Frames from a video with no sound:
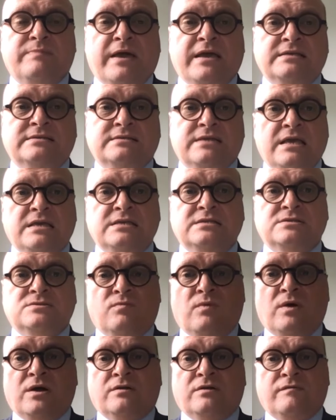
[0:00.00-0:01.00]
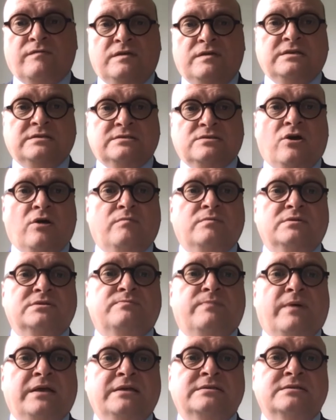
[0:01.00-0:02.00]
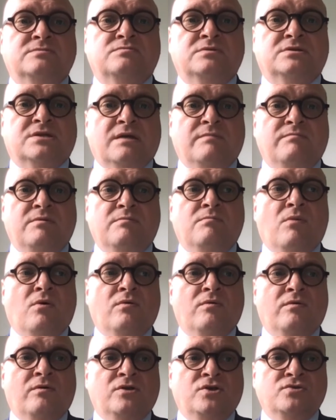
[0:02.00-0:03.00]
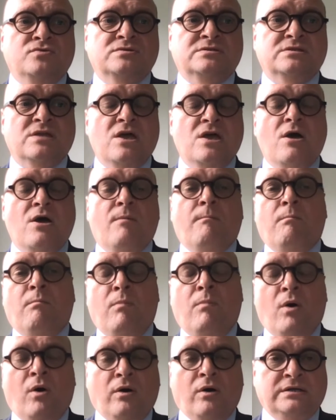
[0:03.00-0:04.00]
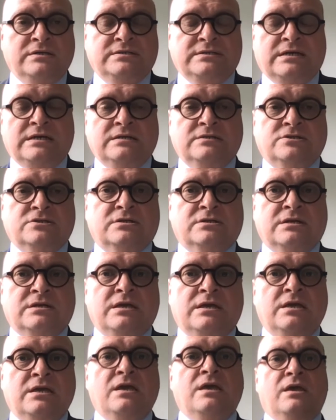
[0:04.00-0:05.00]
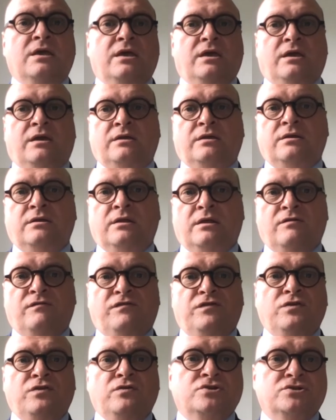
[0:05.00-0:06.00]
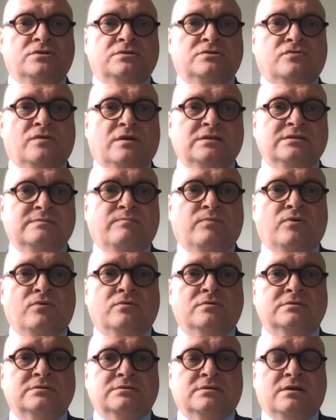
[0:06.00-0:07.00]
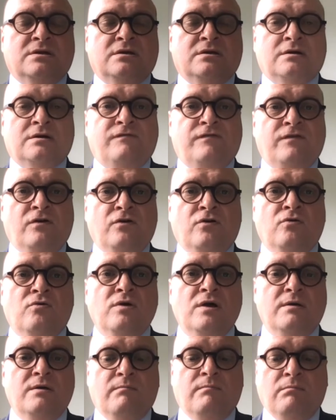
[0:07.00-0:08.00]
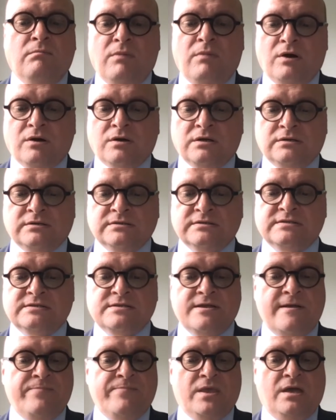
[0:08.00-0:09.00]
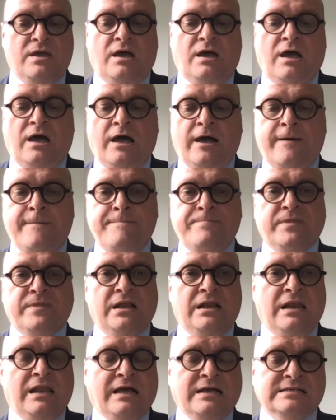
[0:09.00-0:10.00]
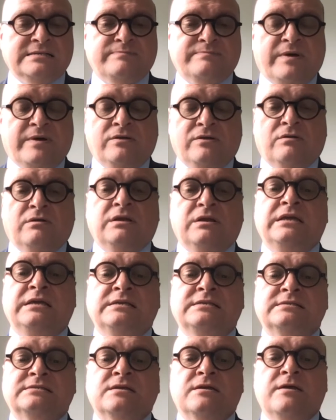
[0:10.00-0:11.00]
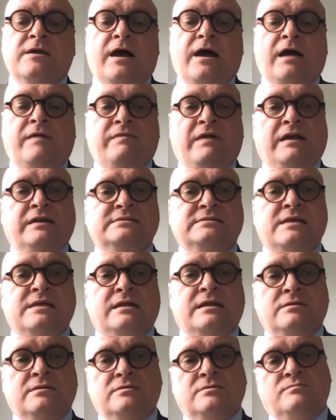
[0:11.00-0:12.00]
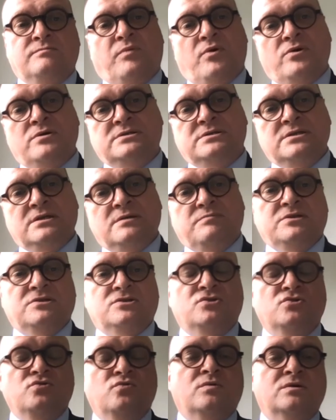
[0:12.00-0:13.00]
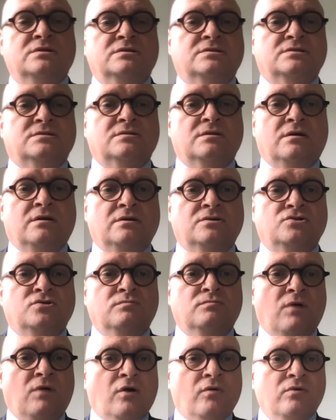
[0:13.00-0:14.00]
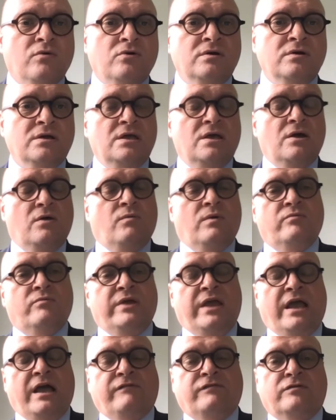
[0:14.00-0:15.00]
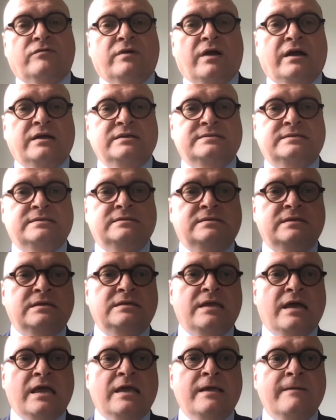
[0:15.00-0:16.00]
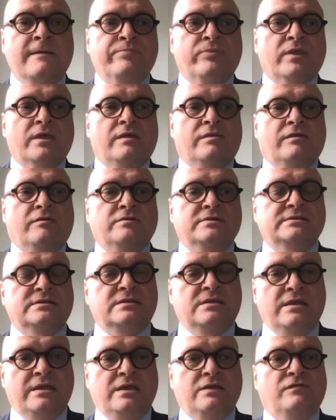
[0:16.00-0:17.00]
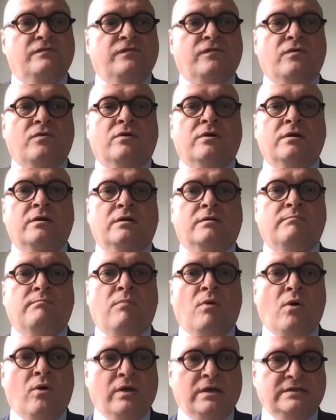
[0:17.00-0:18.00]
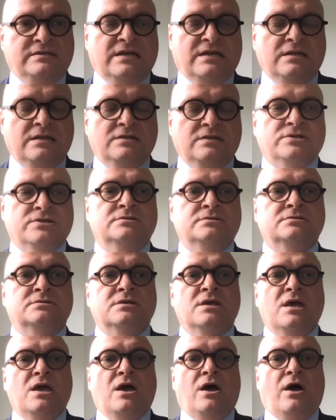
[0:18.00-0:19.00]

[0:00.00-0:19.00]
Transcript: space is one of these urban spaces which can be used more intelligently in future transport flow models. Last but not least, and that is then pointing a bit towards tomorrow when we have our ICT day, there is a need for more intelligent,